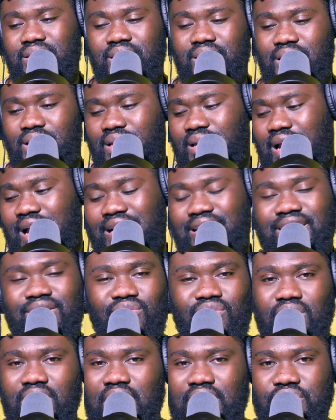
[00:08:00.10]
yeah, I
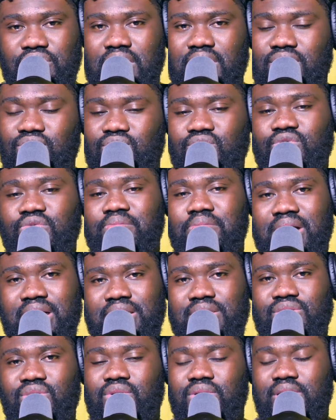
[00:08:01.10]
did not actually do
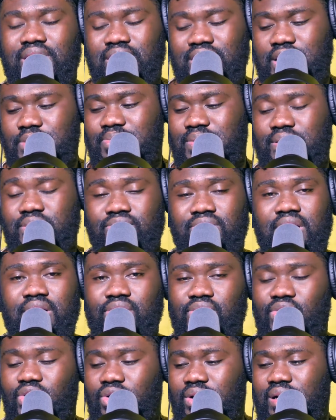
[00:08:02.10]
much on this particular
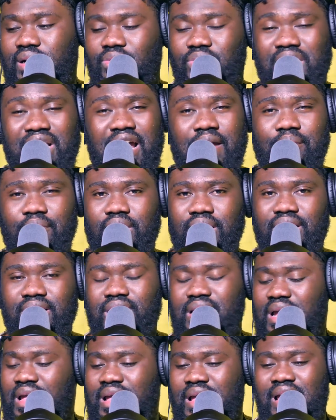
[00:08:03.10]
recorder. When I bought
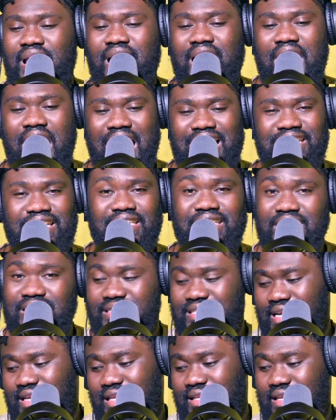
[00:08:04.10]
it, I just
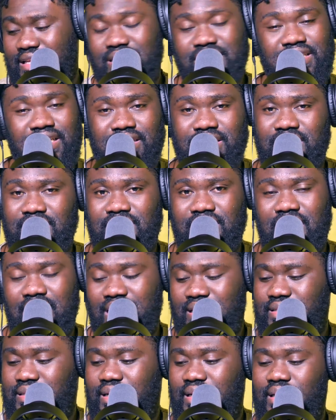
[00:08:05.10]
inserted the
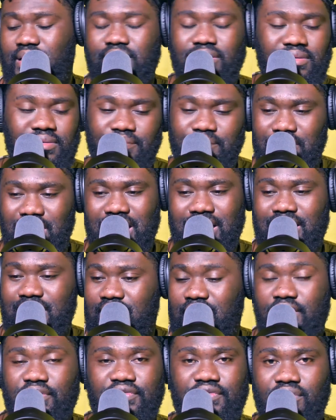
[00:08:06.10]
XLR, plug a
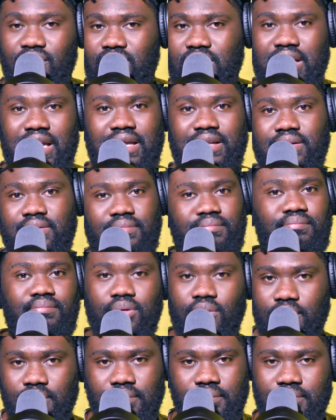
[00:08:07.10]
headphone, and
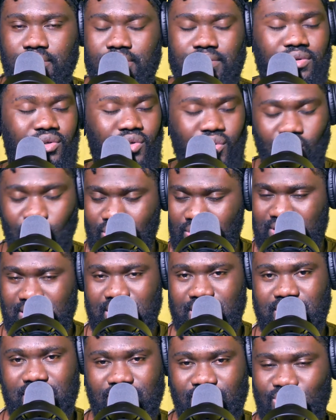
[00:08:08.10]
boom, no
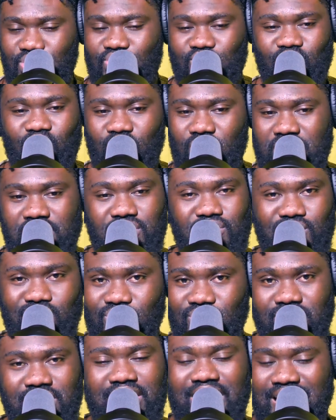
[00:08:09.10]
settings were
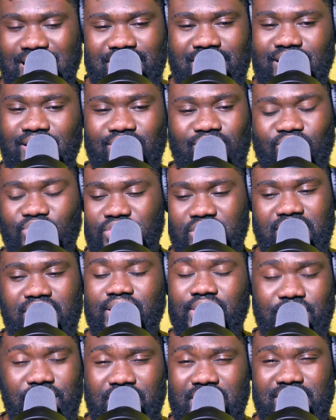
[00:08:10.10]
tuned, nothing
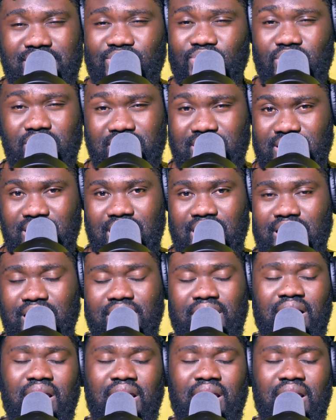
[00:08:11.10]
really crazy was done,